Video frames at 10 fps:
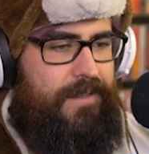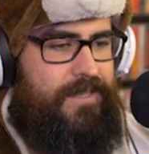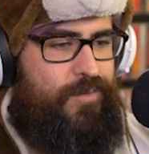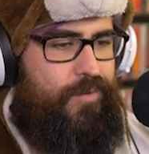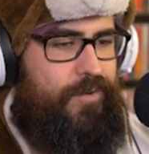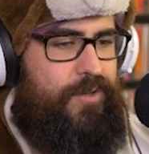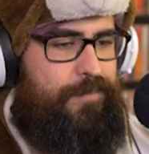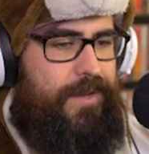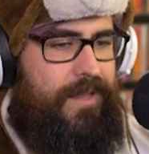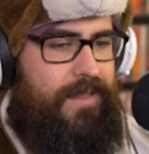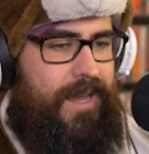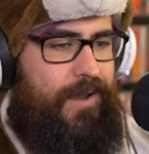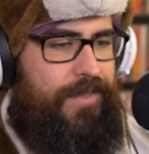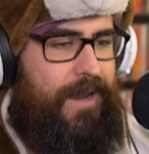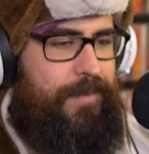It's rude to pick a
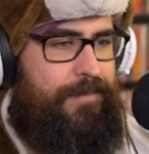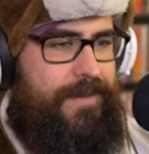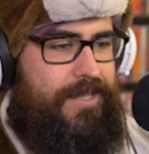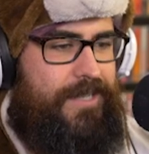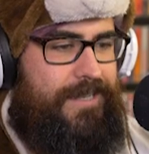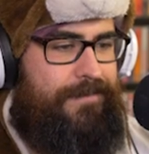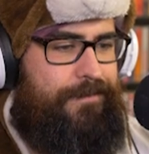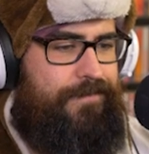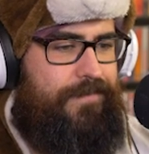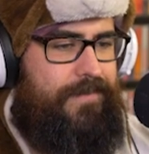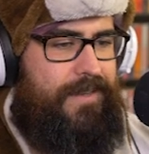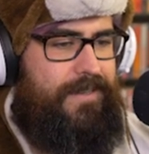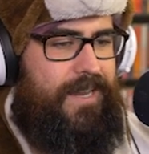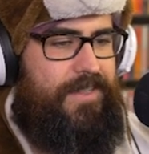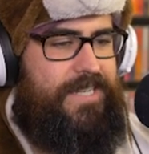lock without permission.
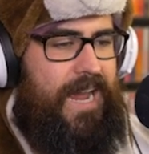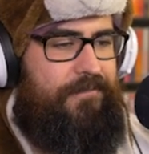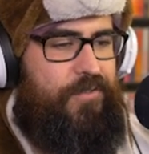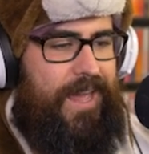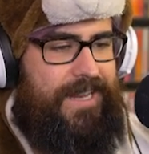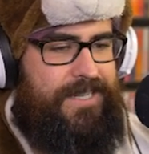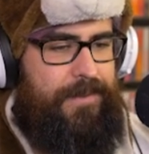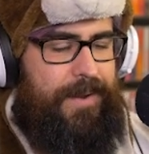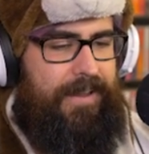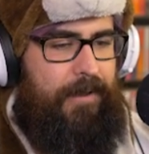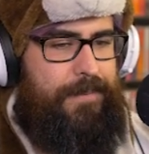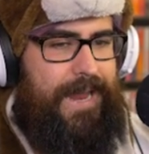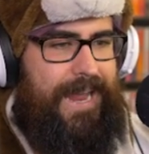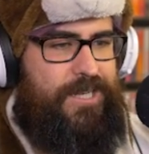Now's the time for that. Something might happen to